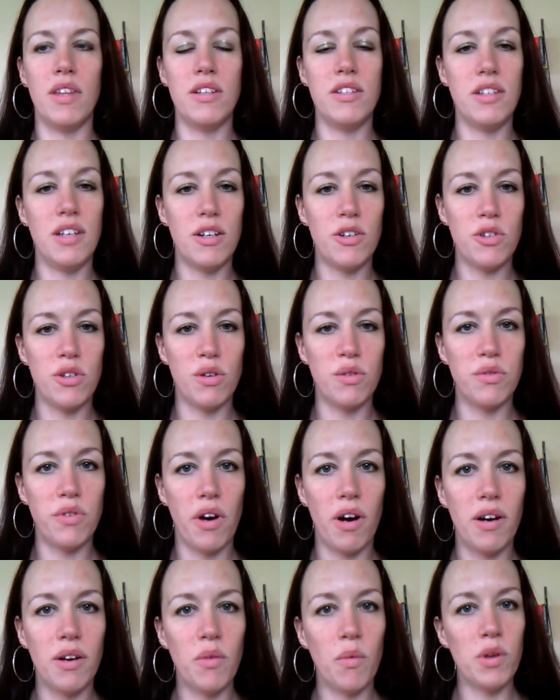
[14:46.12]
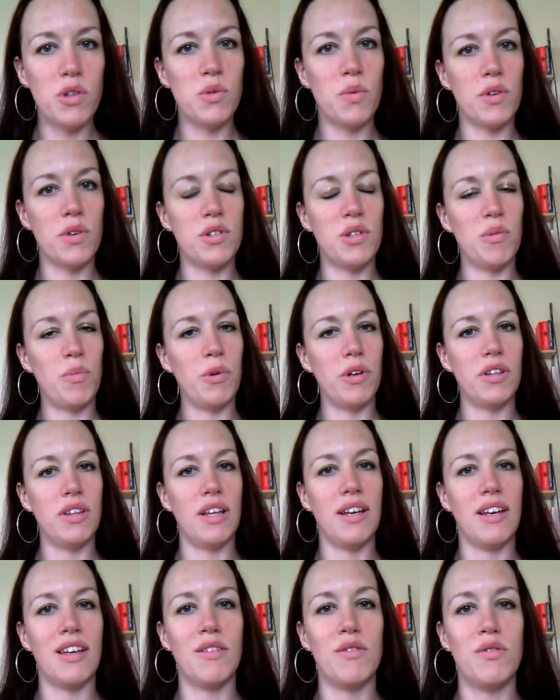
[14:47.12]
this year so far, which was the
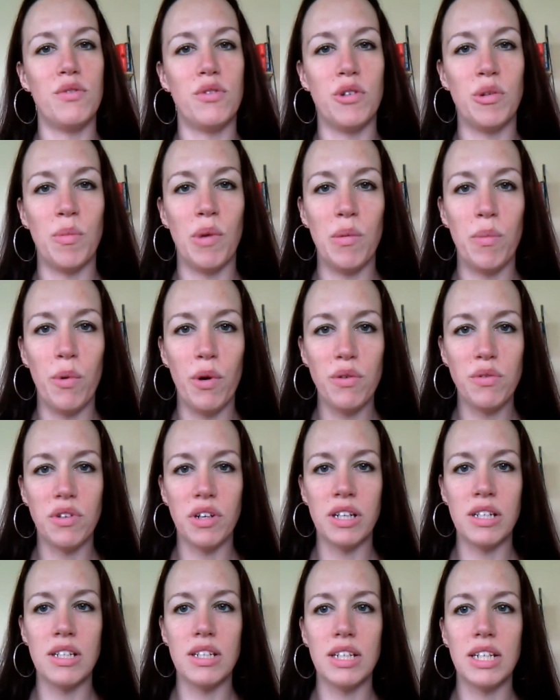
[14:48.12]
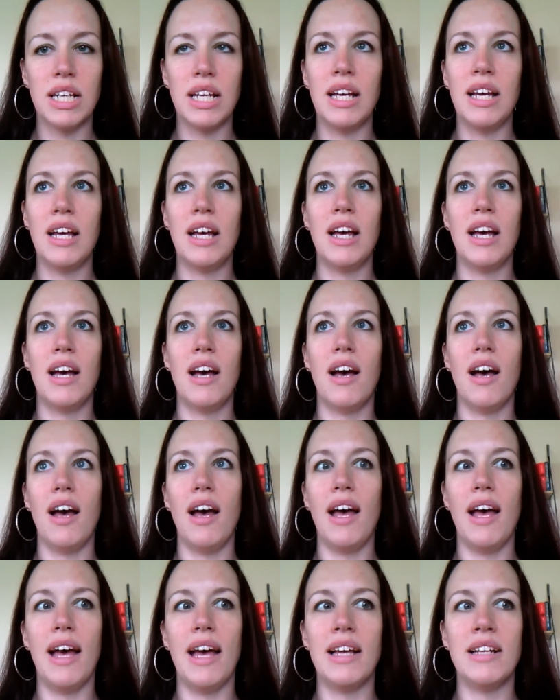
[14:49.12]
birthday gift for my boyfriend,
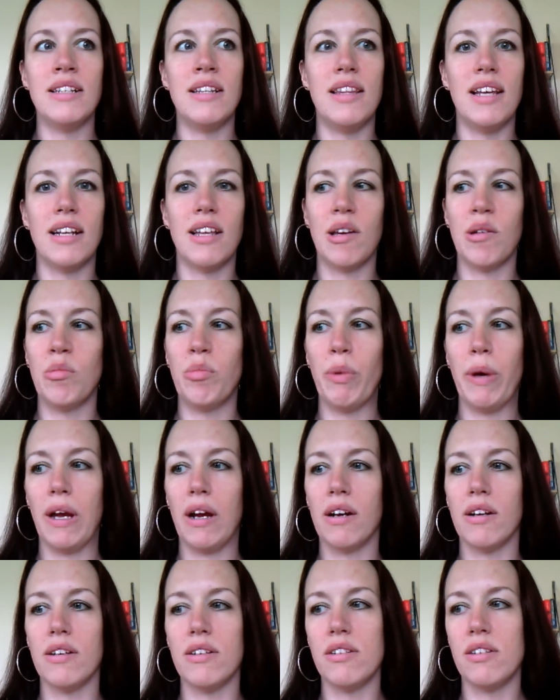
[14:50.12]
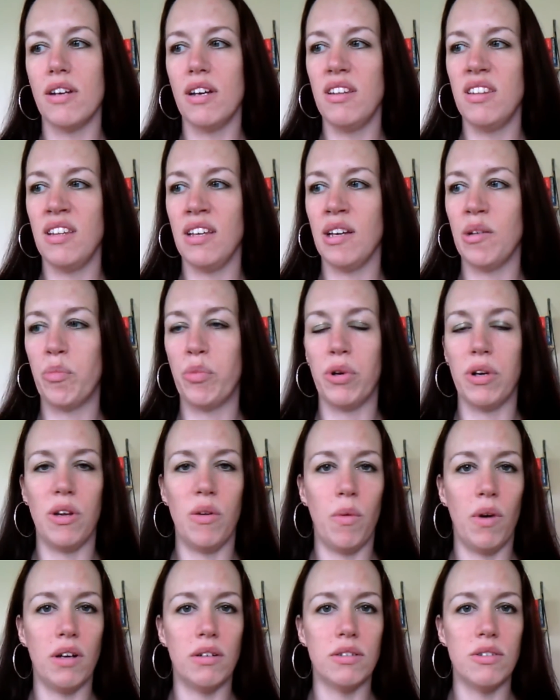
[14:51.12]
and that compares, I think,
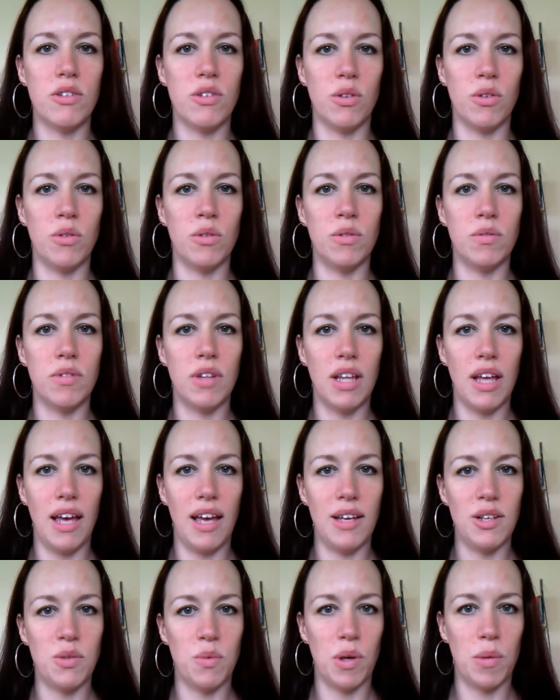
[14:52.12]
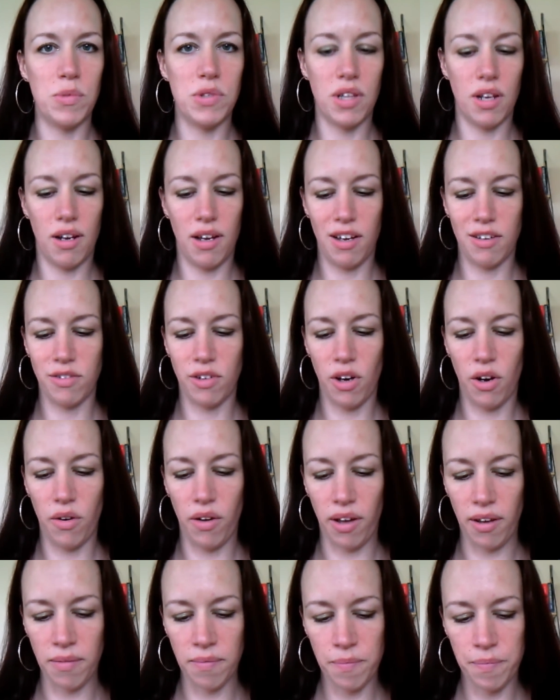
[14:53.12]
pretty well to the 8 WIPs that I have
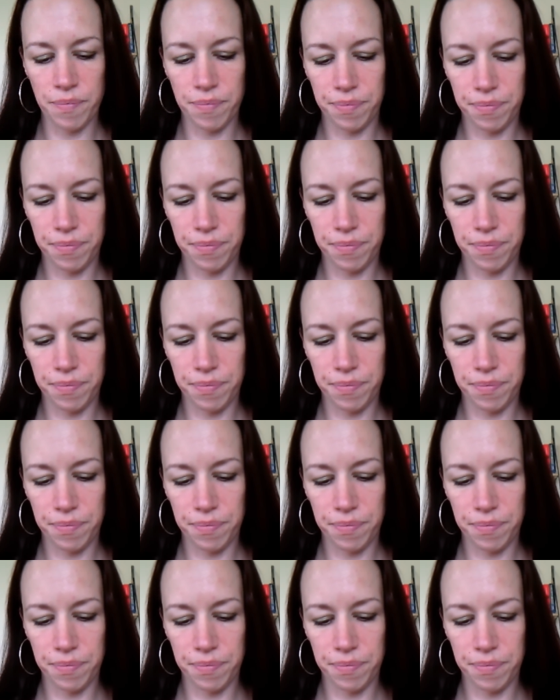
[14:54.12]
going.